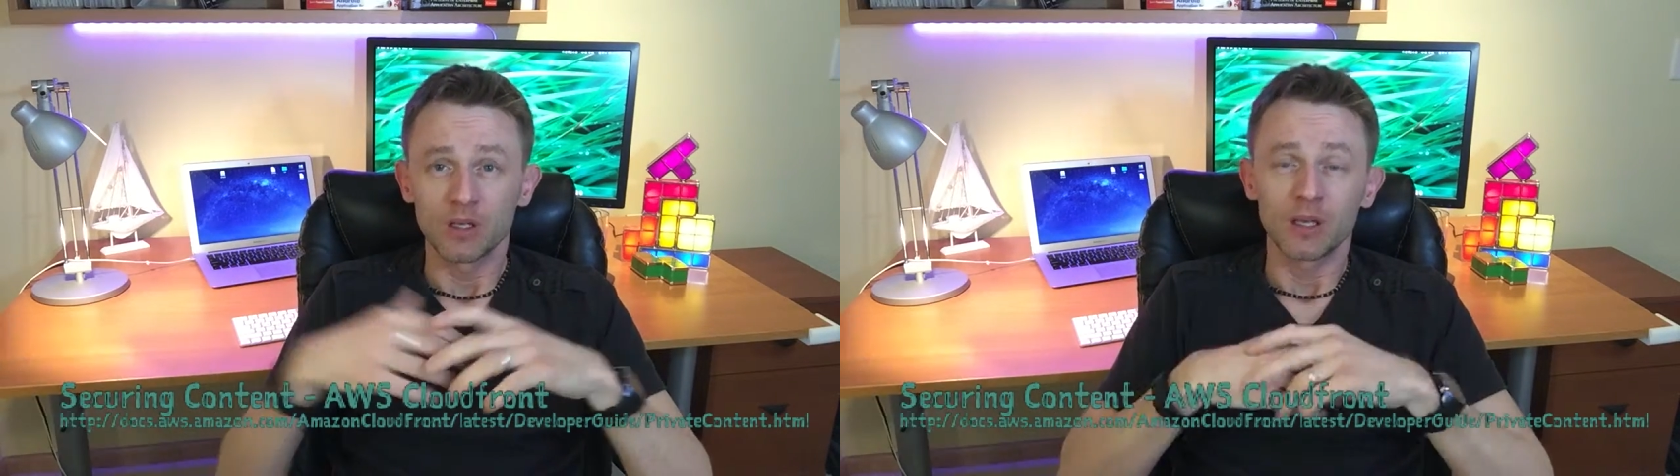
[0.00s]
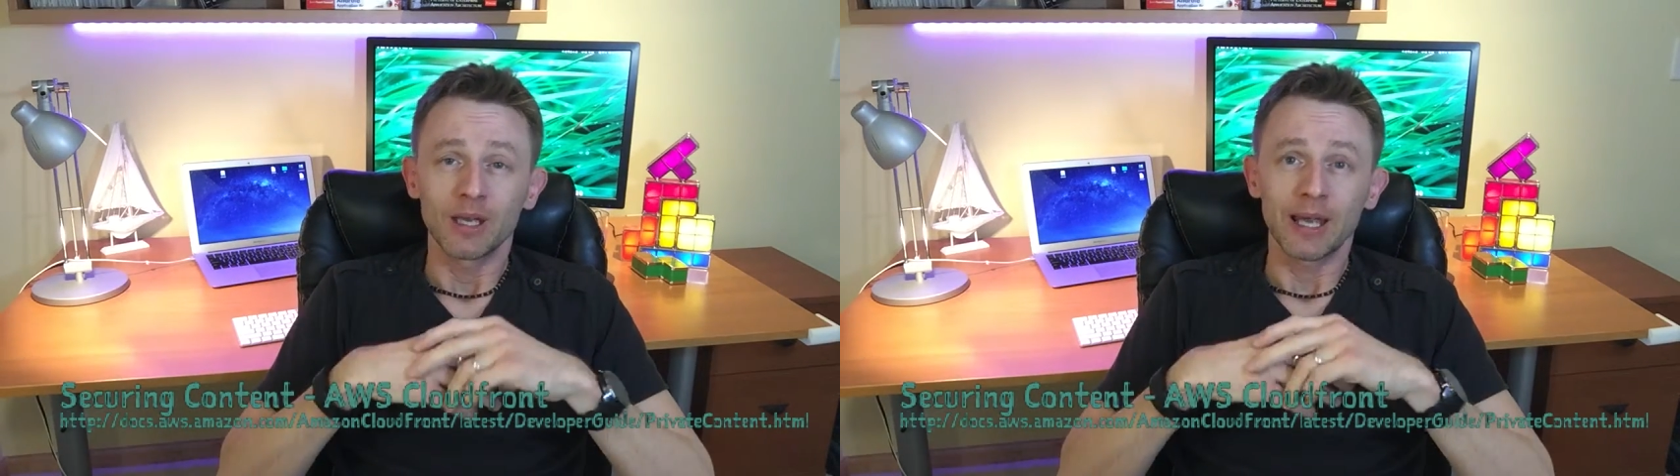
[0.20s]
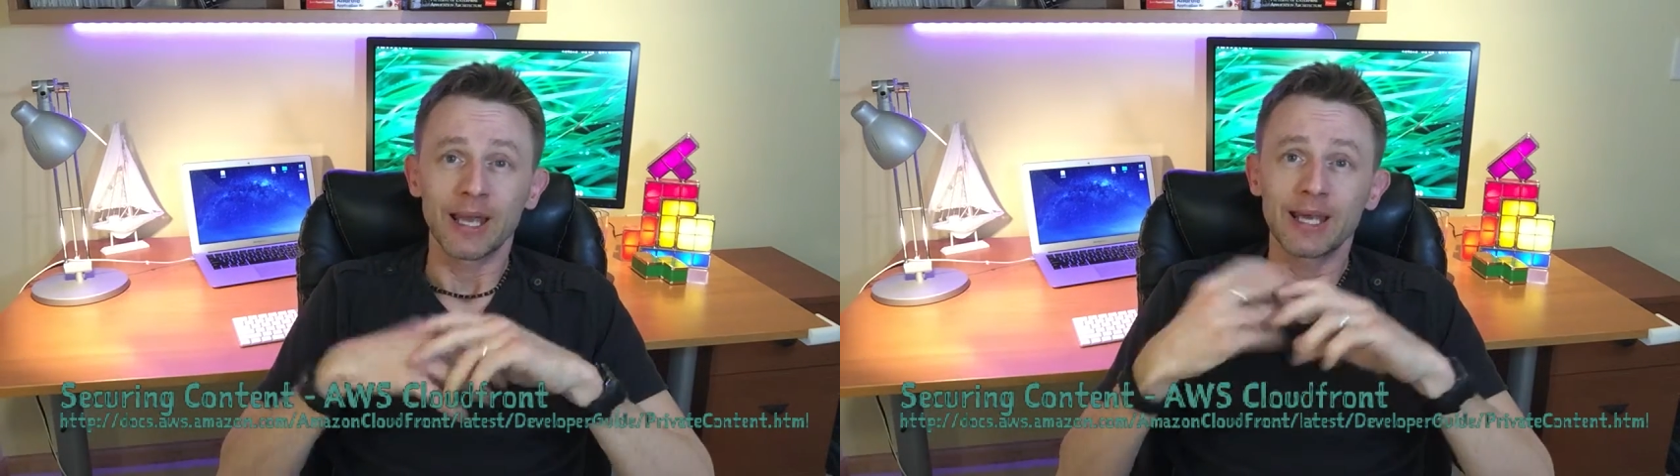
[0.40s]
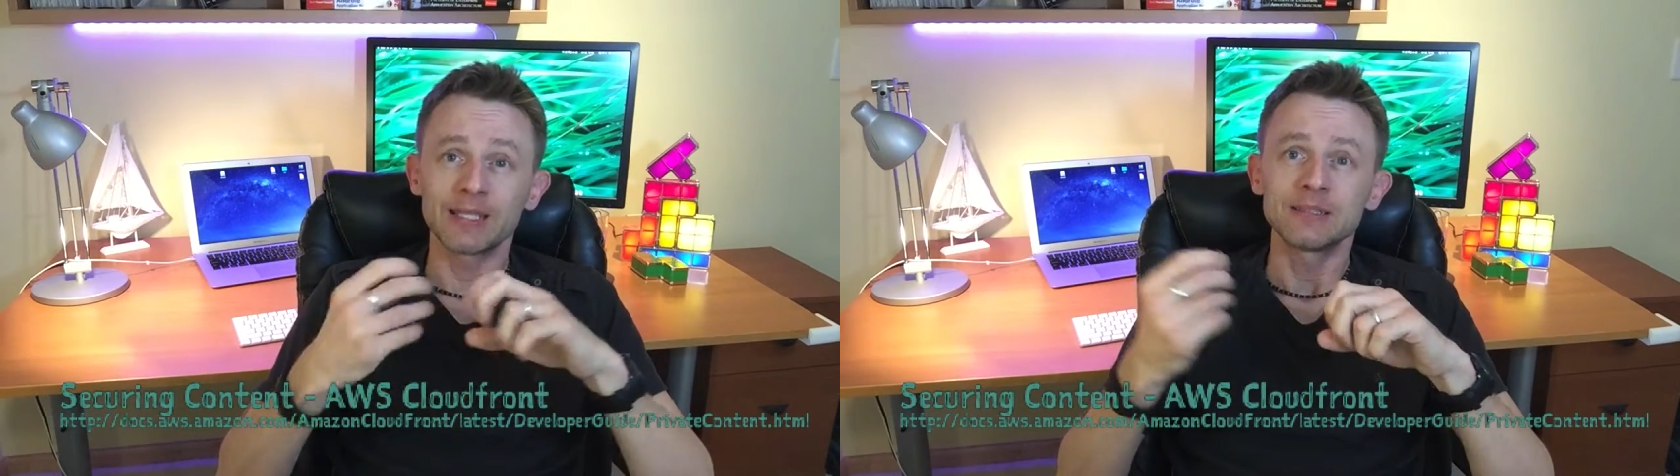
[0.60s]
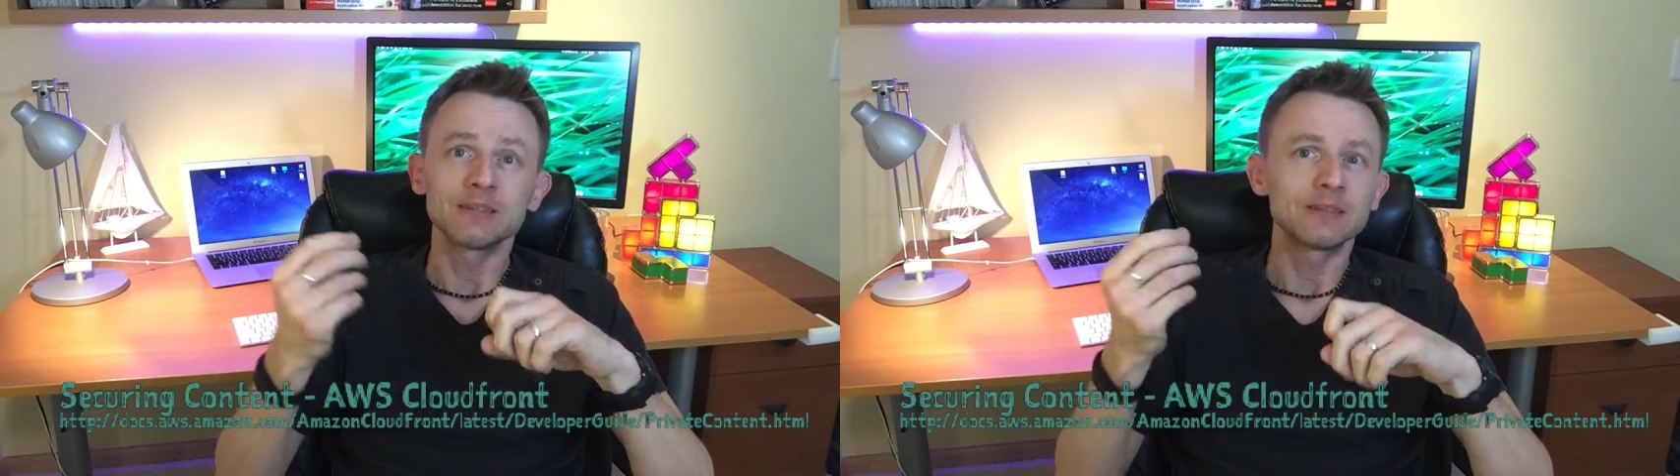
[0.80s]
and
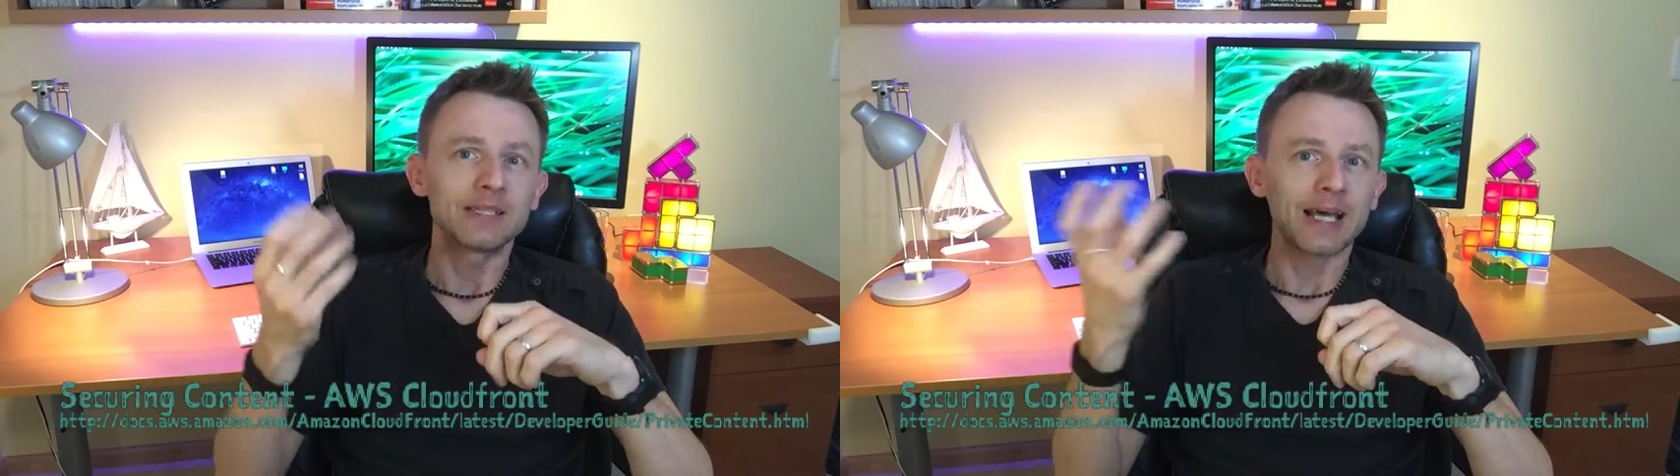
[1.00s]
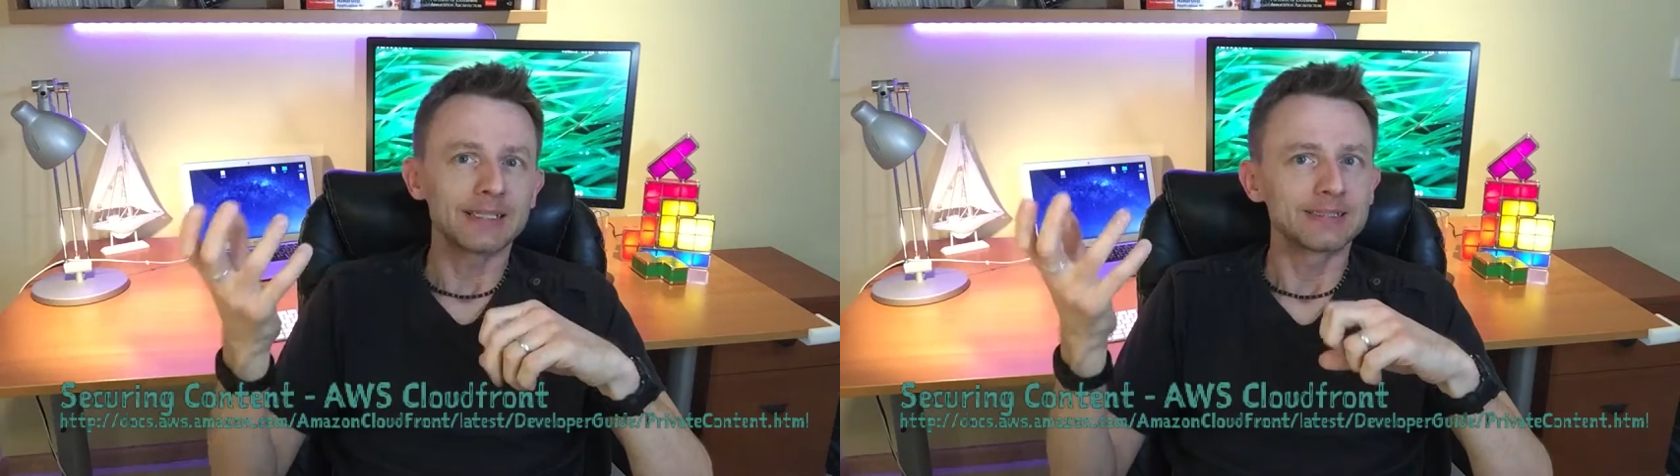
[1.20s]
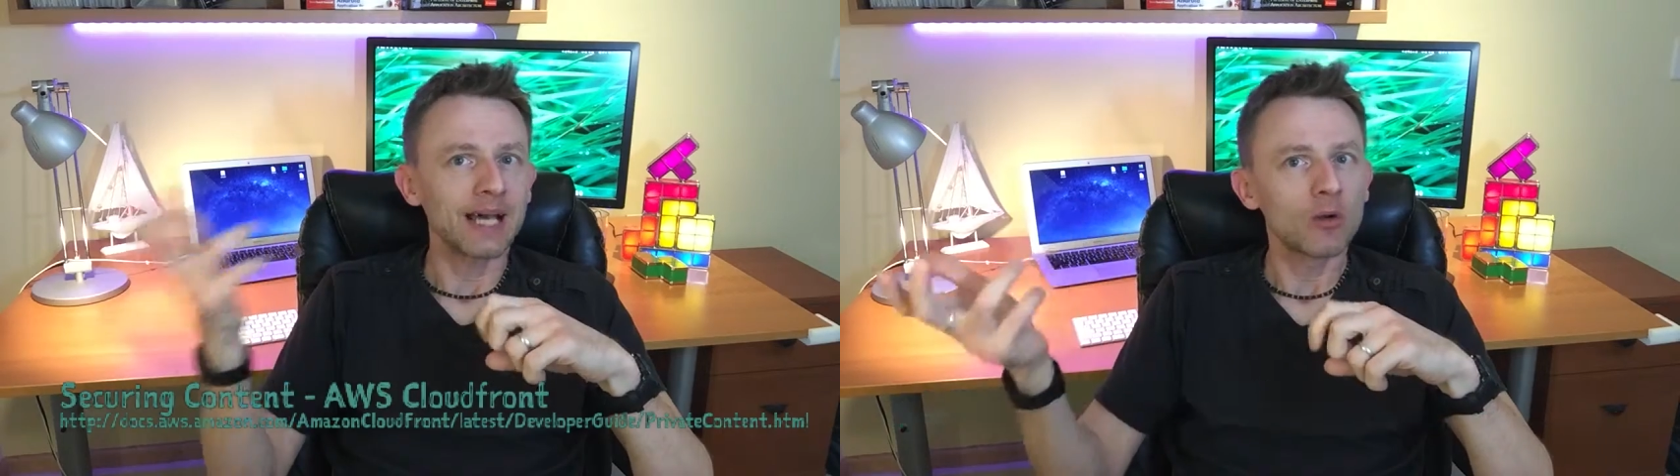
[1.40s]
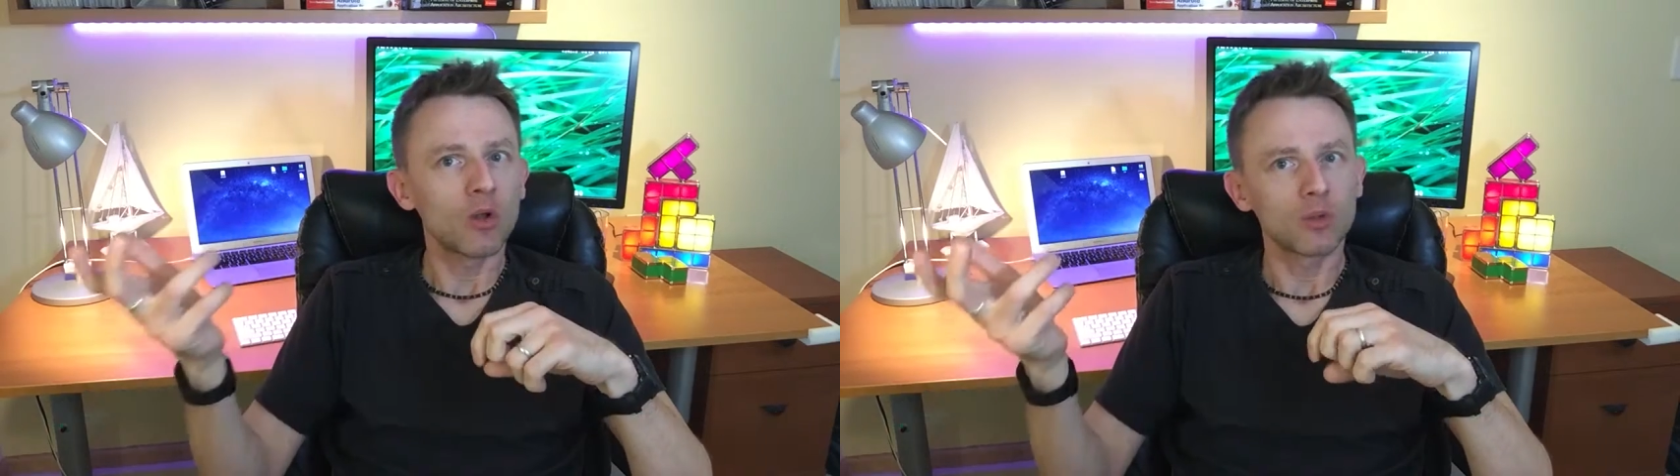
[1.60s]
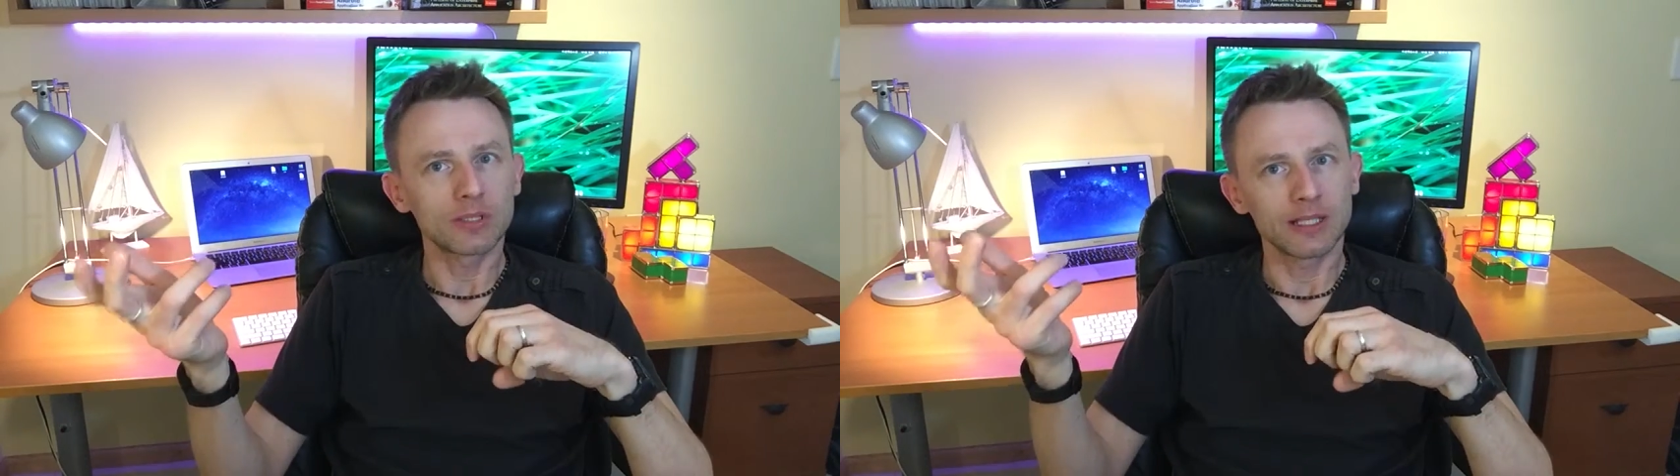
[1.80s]
that download
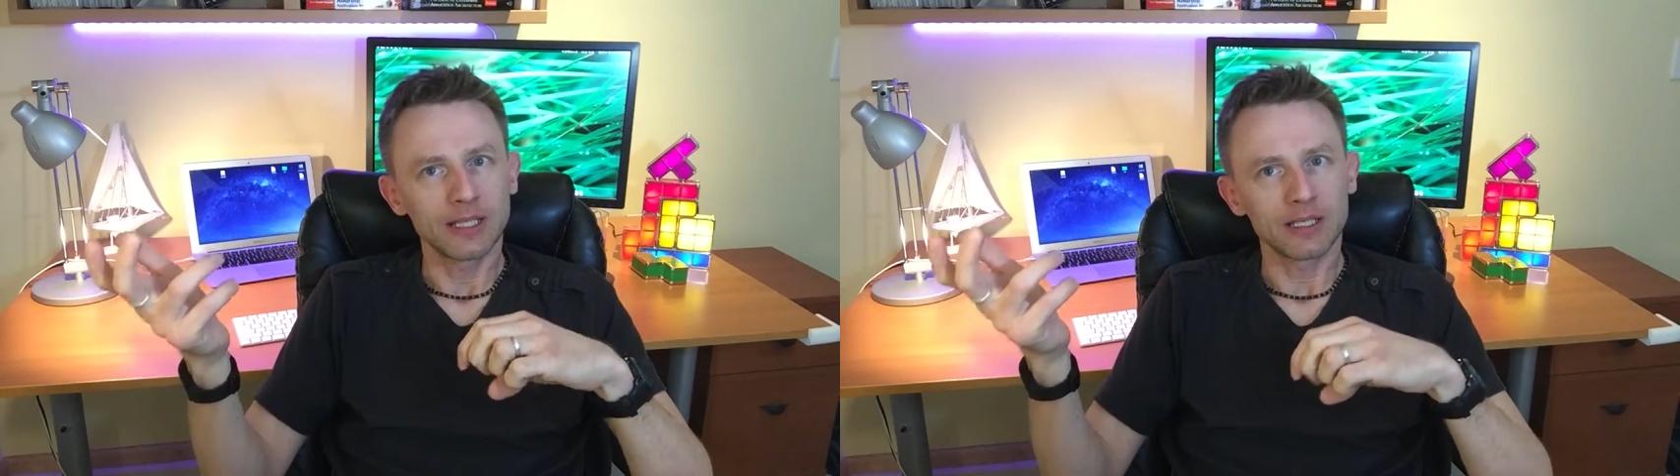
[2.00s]
link